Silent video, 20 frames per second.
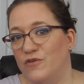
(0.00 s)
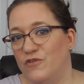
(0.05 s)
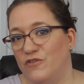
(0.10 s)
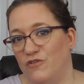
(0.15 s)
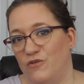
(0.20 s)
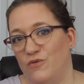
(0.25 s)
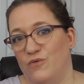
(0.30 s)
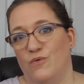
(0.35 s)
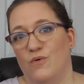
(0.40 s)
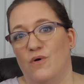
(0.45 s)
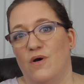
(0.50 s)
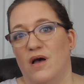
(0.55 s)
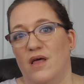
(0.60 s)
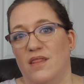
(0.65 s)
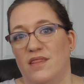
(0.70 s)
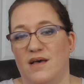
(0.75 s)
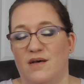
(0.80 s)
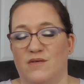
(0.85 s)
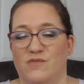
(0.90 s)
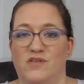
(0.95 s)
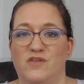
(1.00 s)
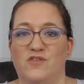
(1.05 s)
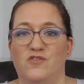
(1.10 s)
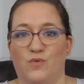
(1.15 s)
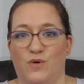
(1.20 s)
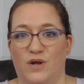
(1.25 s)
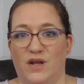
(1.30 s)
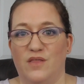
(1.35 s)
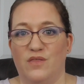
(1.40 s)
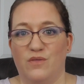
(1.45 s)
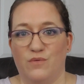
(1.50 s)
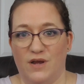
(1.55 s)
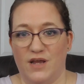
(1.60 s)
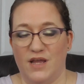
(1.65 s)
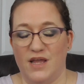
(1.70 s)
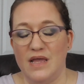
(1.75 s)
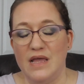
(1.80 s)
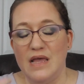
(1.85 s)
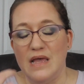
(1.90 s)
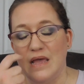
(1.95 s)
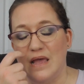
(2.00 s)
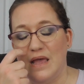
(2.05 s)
2023.